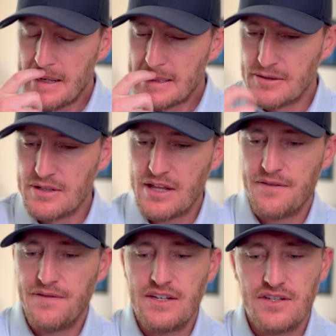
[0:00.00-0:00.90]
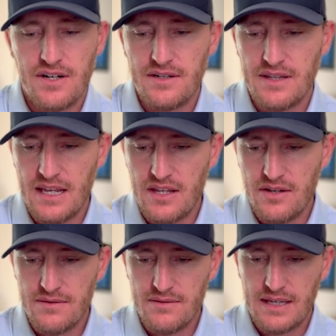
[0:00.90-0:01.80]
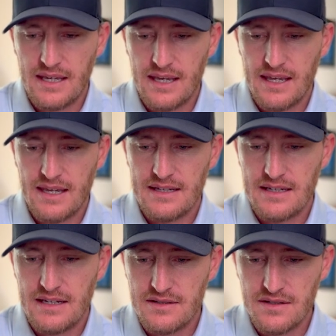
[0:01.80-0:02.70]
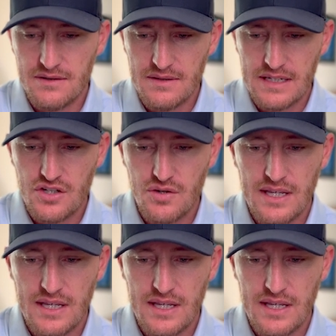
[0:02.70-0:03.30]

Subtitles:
So another feature that you can do is